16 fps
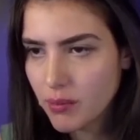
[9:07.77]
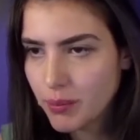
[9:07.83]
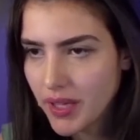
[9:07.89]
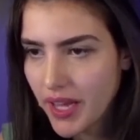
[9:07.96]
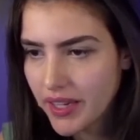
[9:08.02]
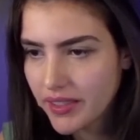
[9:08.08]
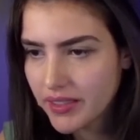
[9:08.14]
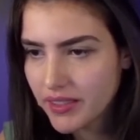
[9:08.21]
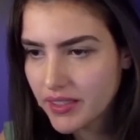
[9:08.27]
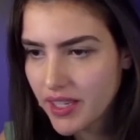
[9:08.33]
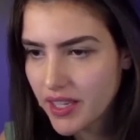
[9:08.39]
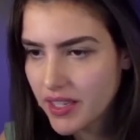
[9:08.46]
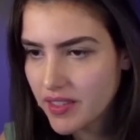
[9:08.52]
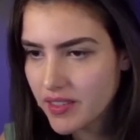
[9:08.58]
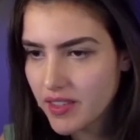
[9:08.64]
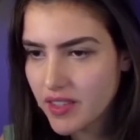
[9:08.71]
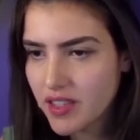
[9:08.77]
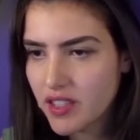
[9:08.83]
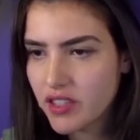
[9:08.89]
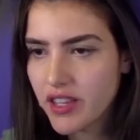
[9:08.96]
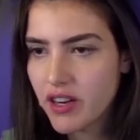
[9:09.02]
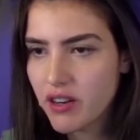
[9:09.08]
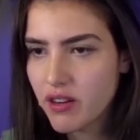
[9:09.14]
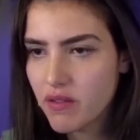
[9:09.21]
Black's king is in the
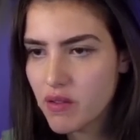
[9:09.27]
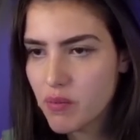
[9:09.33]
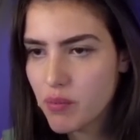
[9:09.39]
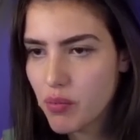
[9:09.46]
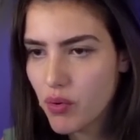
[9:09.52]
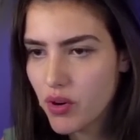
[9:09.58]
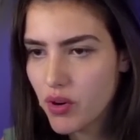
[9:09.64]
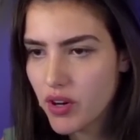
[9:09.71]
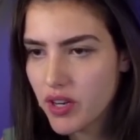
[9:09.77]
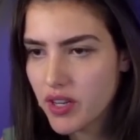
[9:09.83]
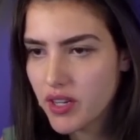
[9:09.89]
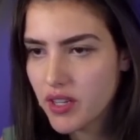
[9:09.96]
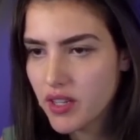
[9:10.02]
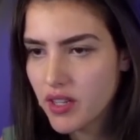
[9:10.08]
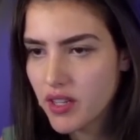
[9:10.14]
center of the board.